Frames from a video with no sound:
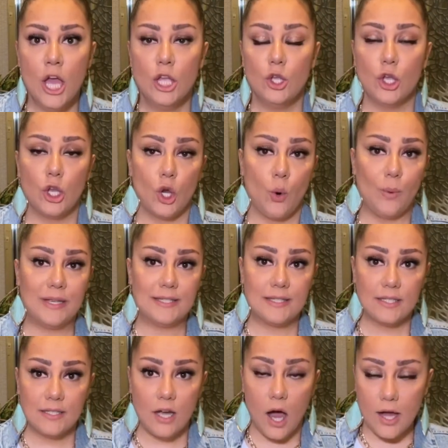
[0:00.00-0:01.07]
You can always
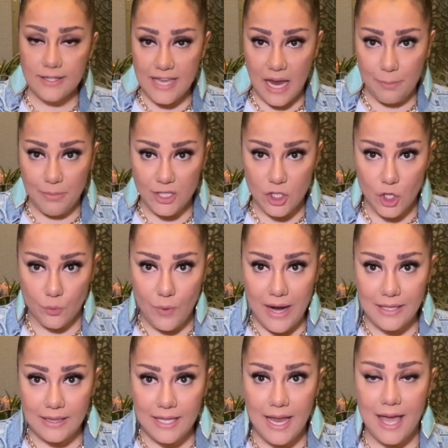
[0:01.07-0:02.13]
contact me
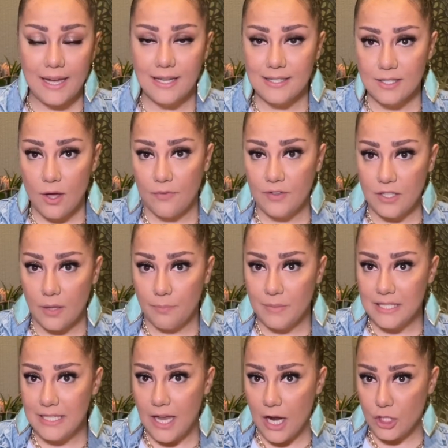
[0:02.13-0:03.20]
directly at
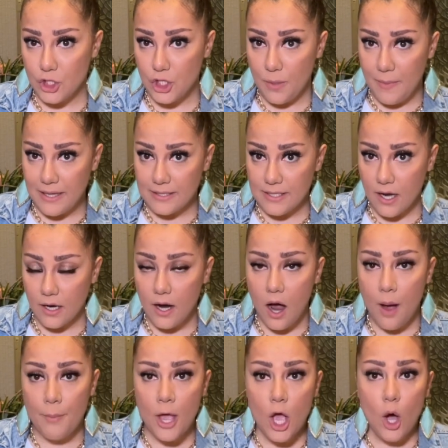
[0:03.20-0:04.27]

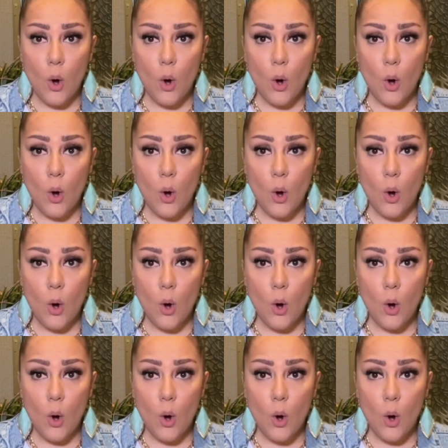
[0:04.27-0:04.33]
ensafi.media@gmail.com